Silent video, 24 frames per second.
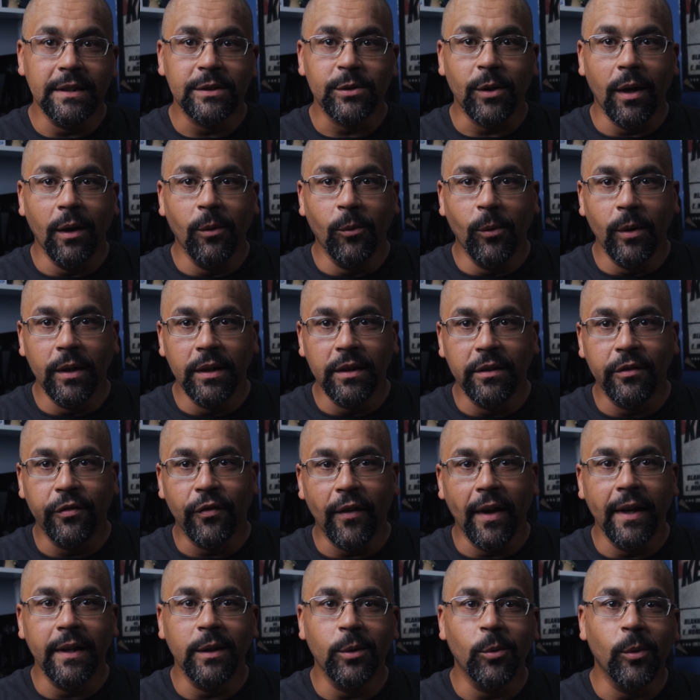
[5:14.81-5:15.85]
so I wanted to
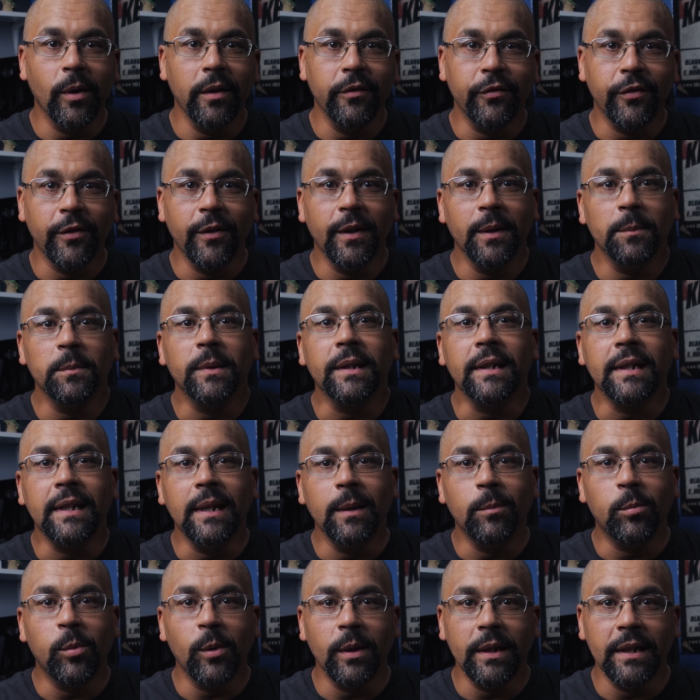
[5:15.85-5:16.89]
find a way for him to
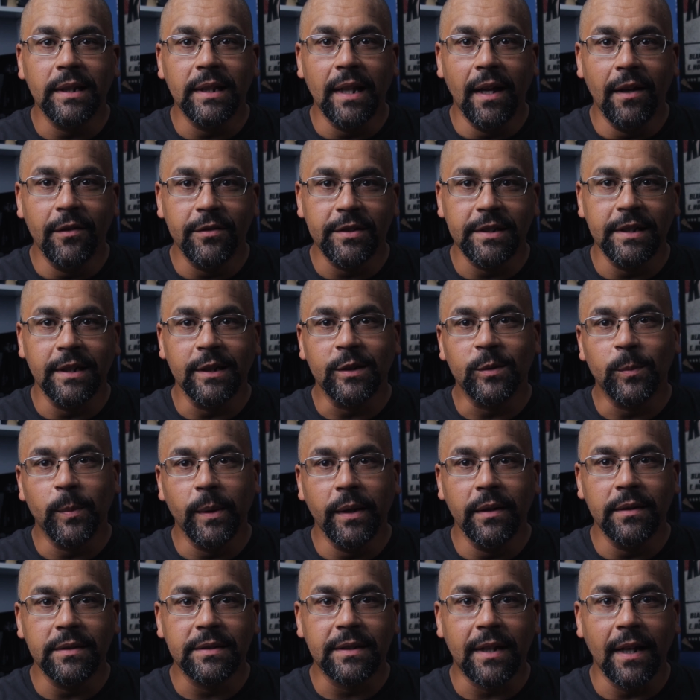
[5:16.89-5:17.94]
keep what he loves and
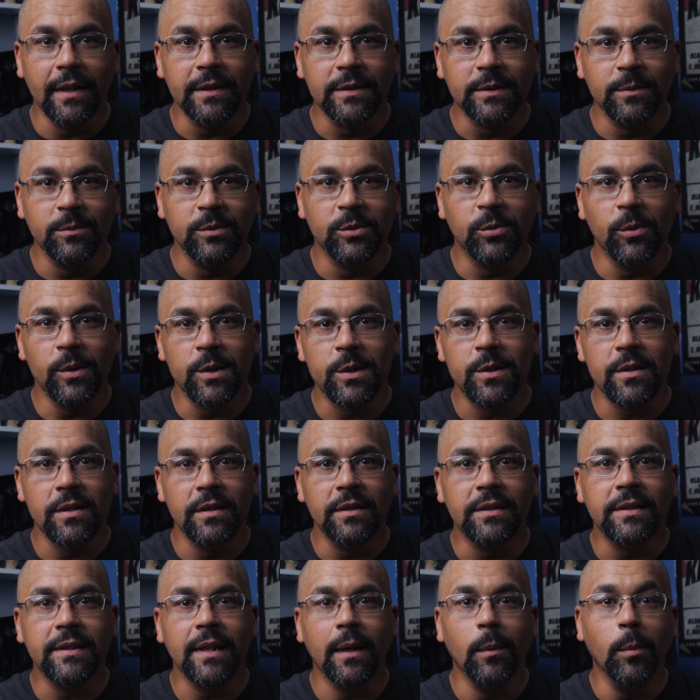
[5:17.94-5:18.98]
experience custom switches
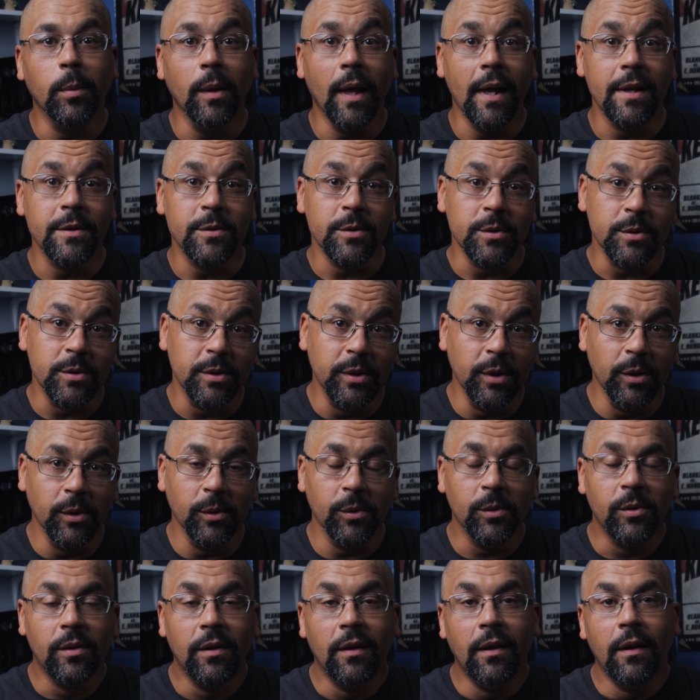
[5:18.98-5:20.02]
and stabilizers
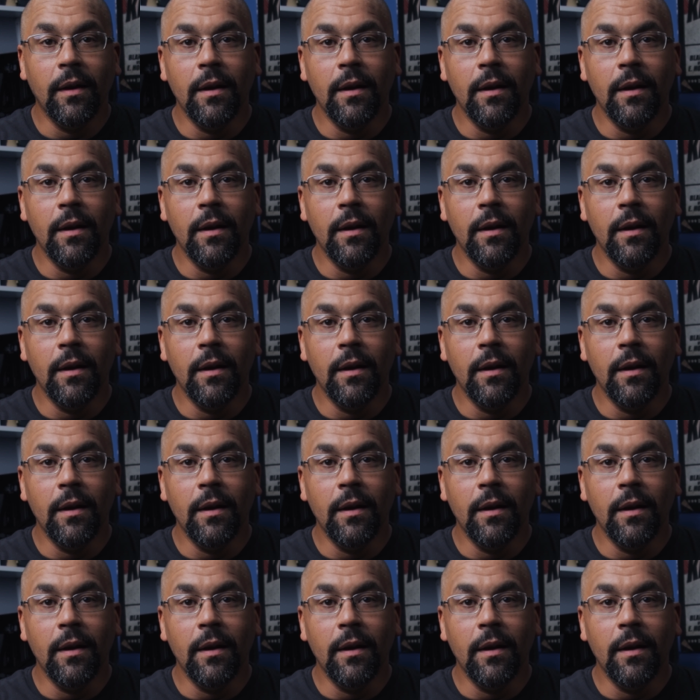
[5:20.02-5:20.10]
too.